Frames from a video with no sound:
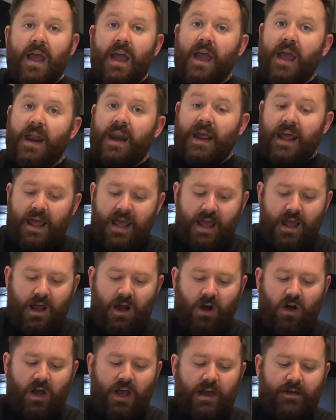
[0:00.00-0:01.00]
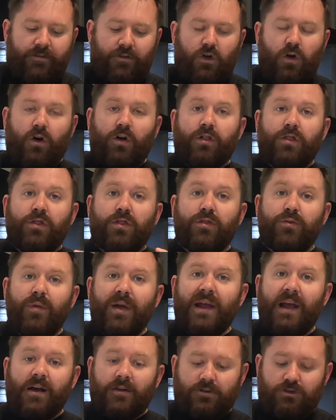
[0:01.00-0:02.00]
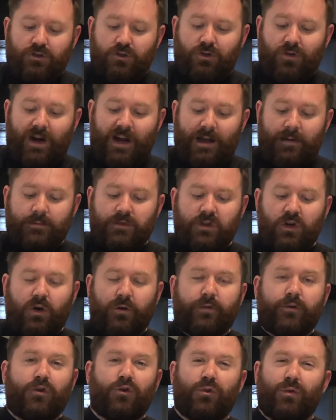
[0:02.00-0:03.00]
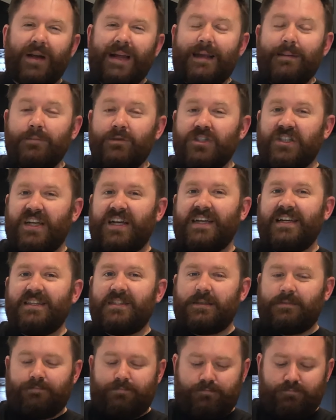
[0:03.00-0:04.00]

In here, I have got 300 grams of cream cheese